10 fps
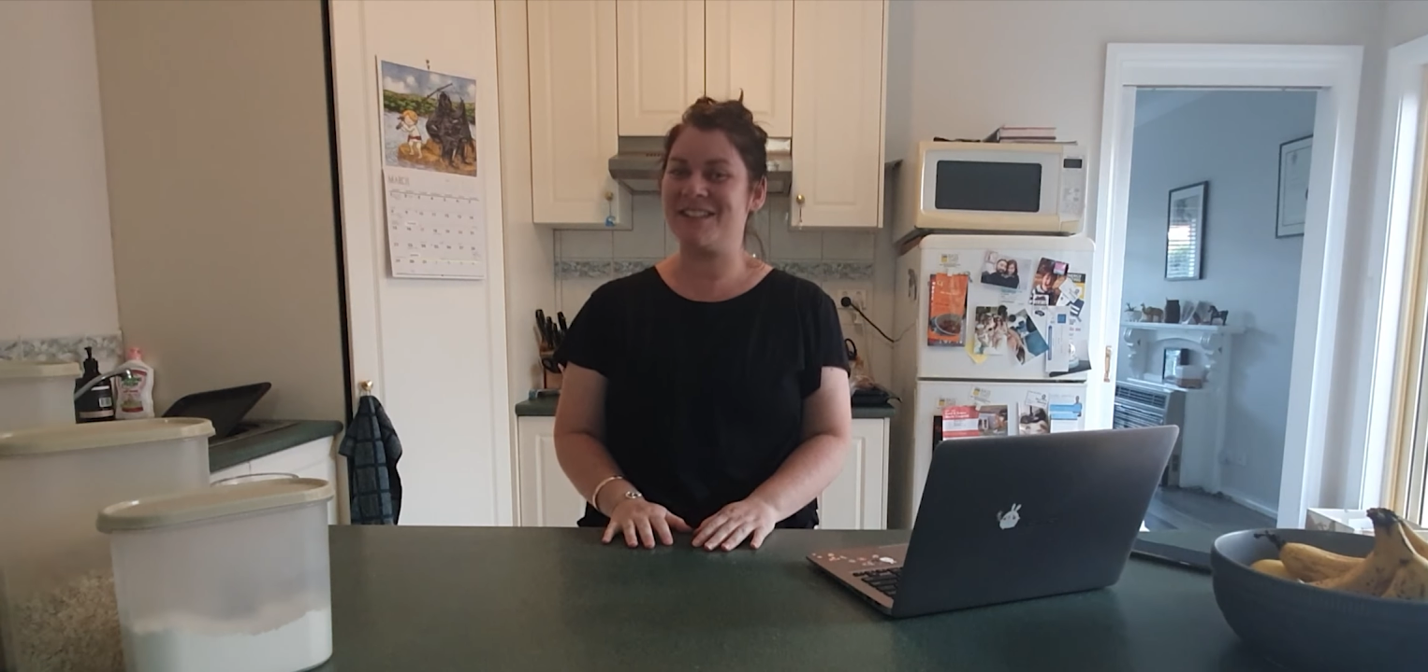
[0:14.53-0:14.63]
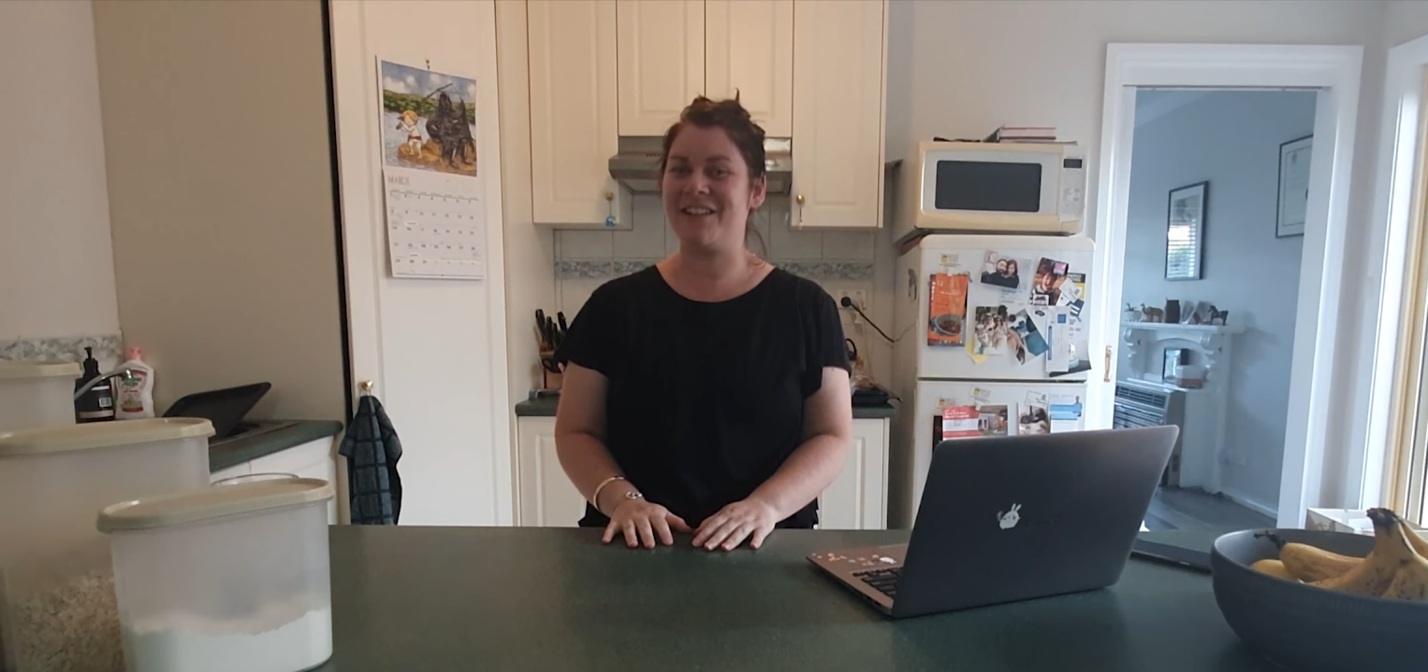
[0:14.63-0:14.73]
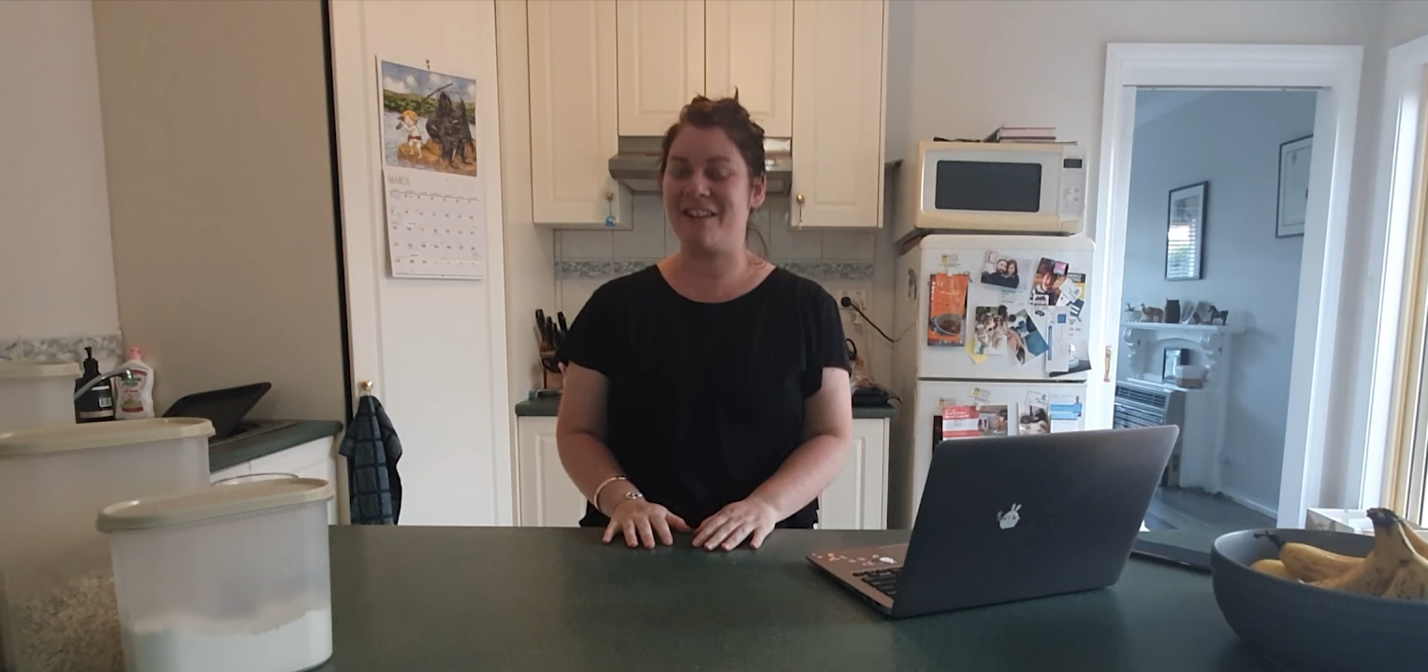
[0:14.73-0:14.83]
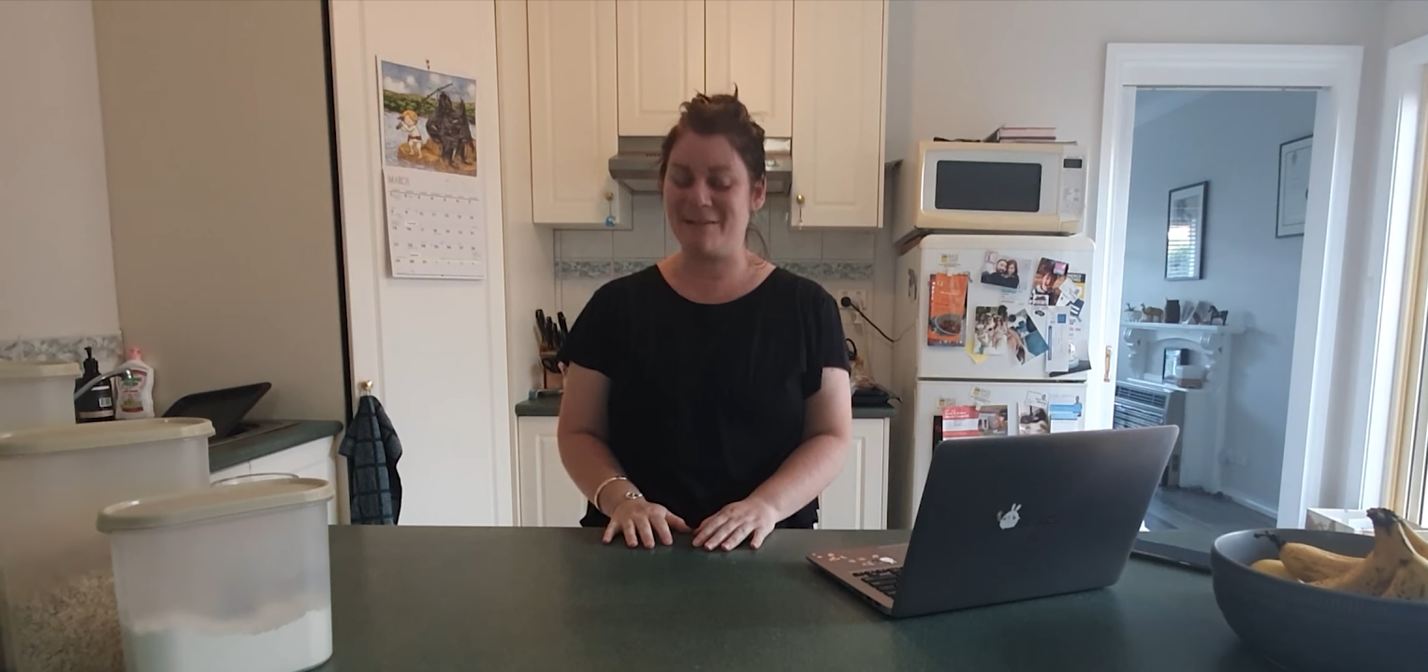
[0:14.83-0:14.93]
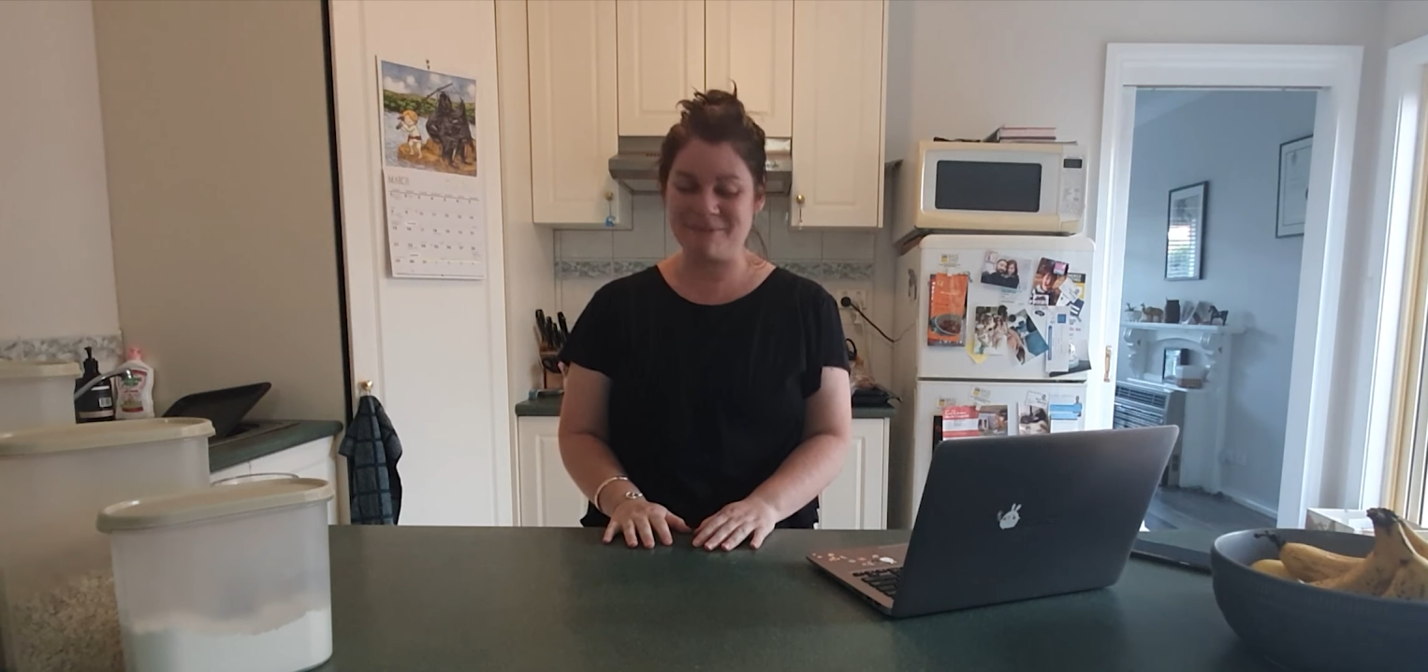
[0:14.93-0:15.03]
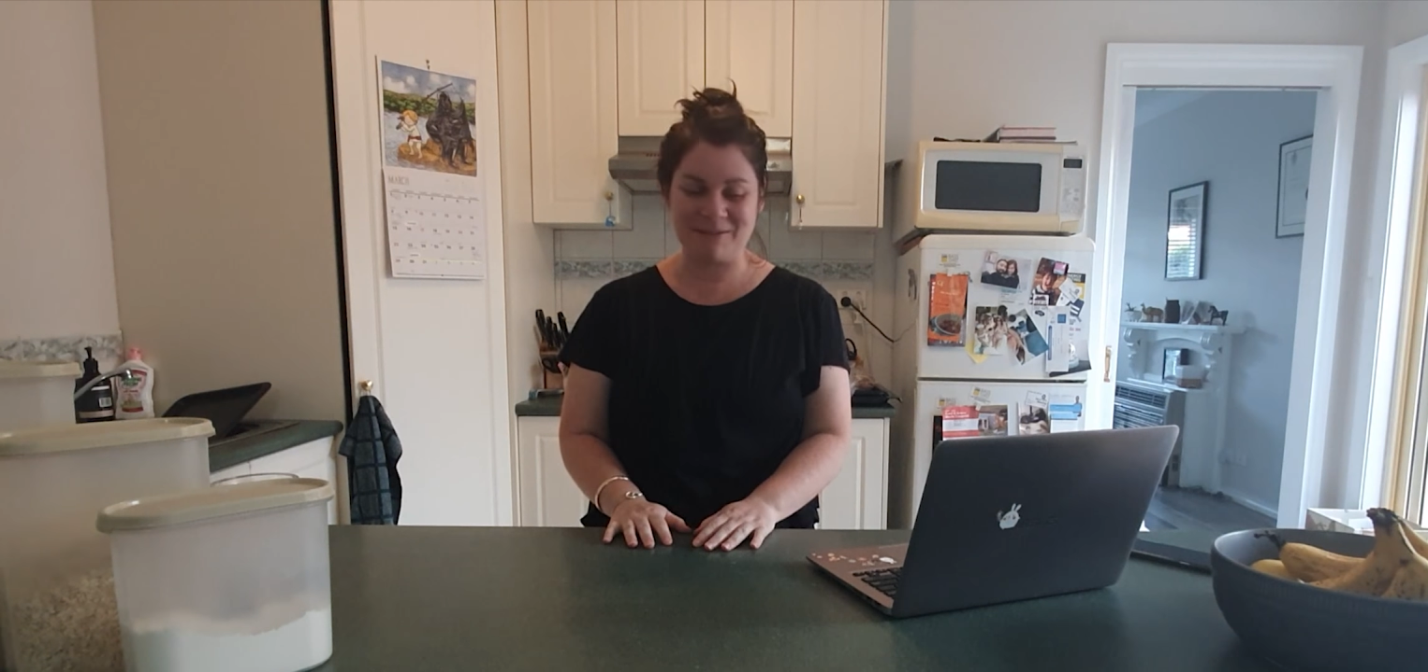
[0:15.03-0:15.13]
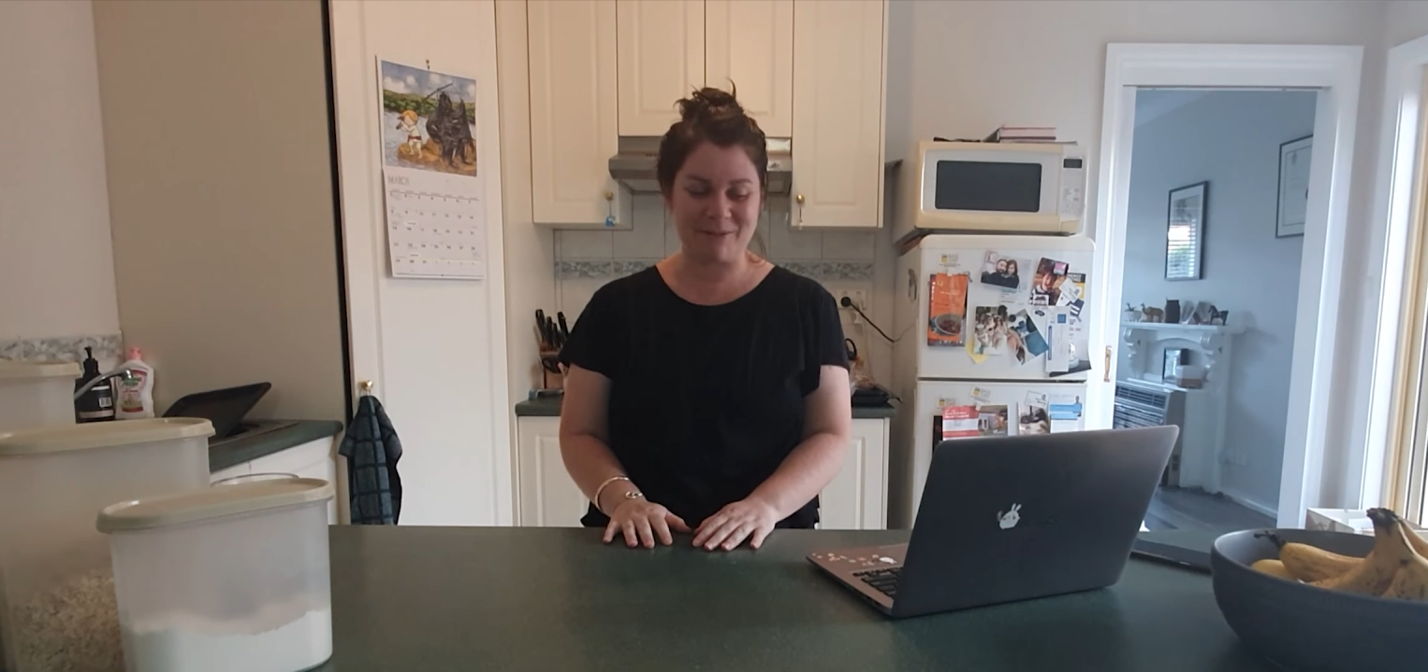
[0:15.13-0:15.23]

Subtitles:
the time